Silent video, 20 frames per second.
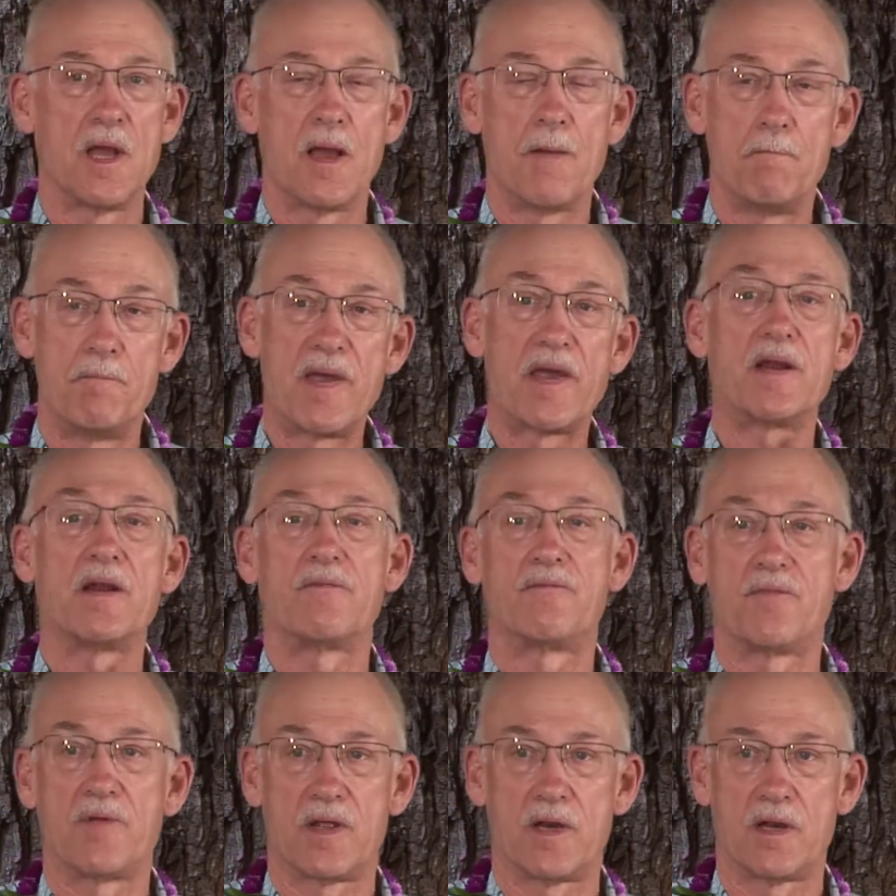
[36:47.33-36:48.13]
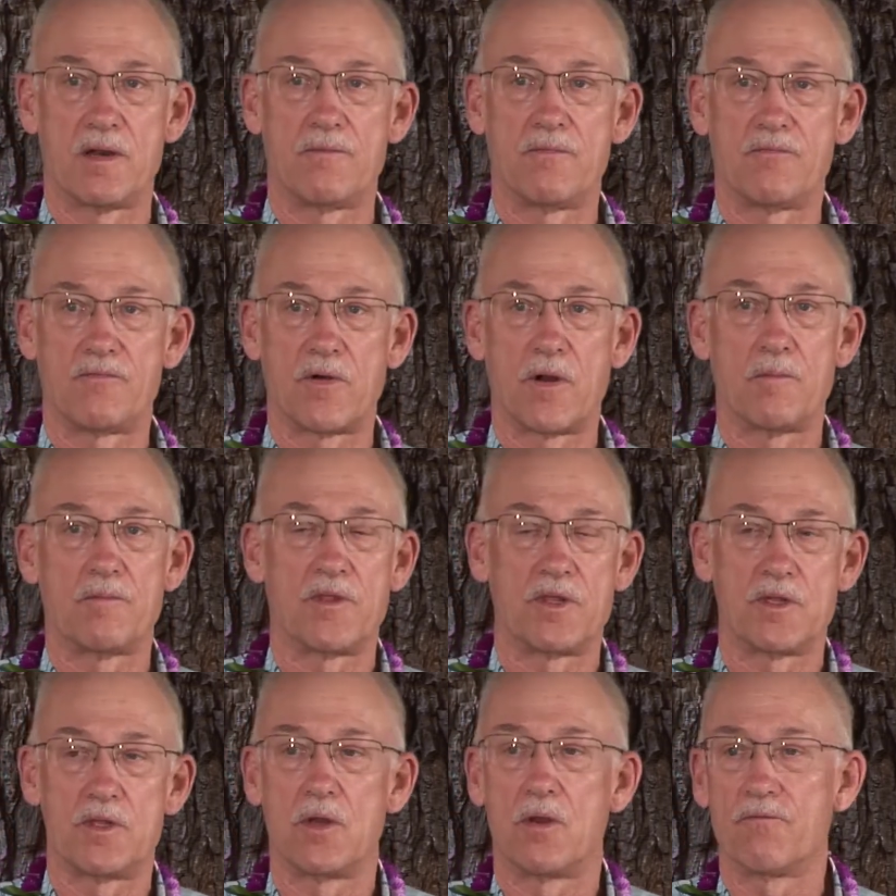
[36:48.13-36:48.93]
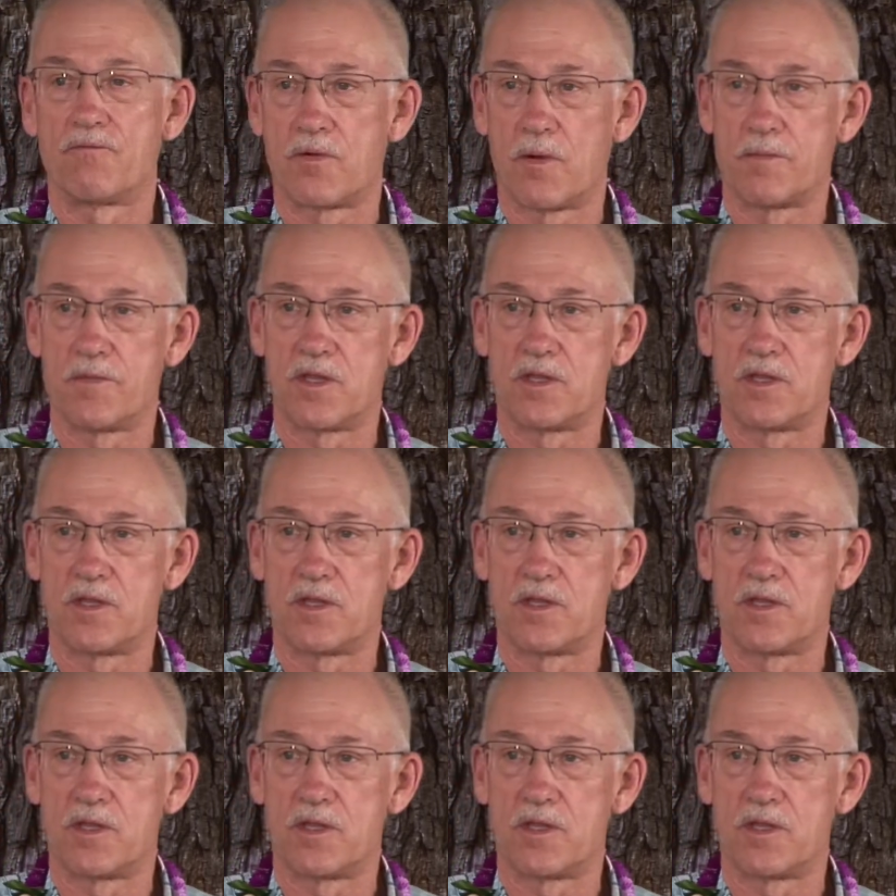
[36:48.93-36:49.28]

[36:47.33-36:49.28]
benefited from the